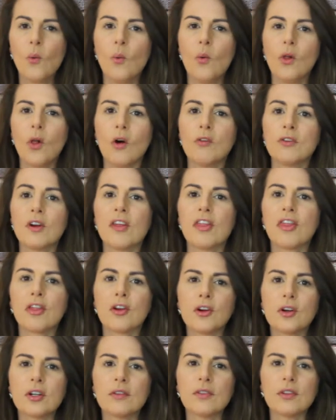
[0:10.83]
Well, over a
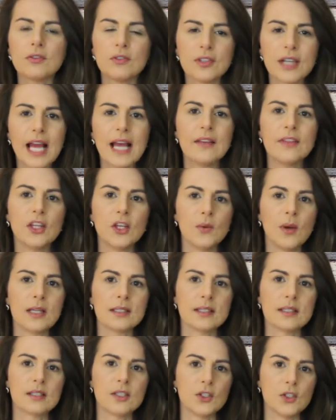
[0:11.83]
third of the Fernet in the
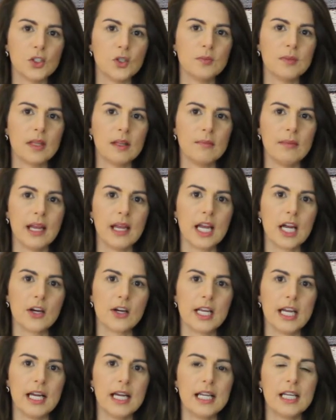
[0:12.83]
US is consumed in the Bay
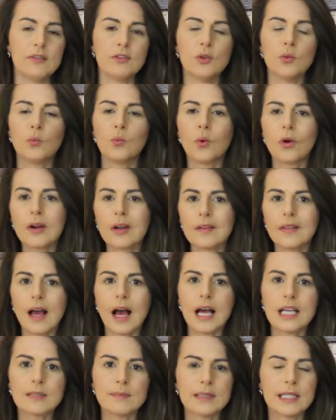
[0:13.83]
Area, and if you work in the
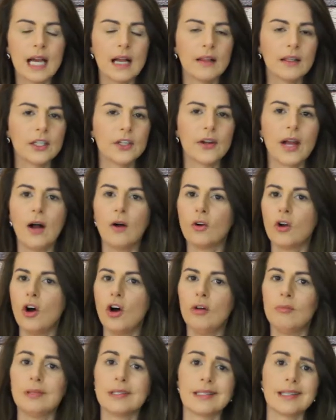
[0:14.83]
hospitality or
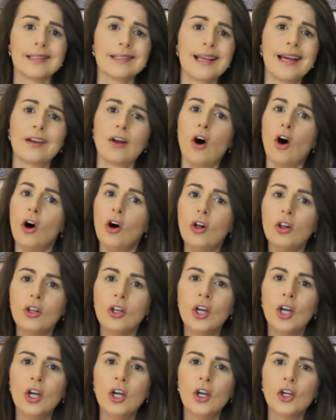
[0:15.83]
alcohol business at
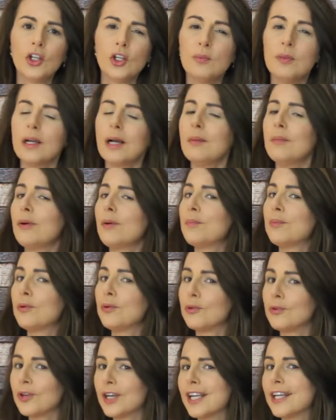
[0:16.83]
all, you become a
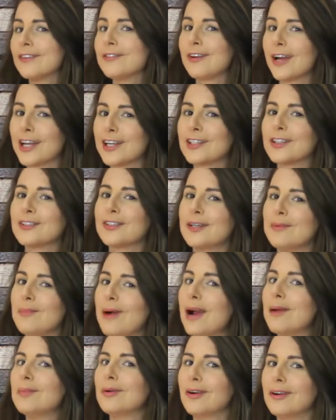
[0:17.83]
pretty regular
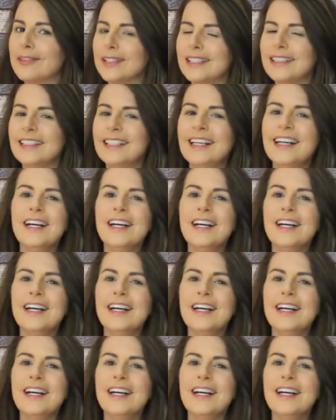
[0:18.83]
imbiber of it.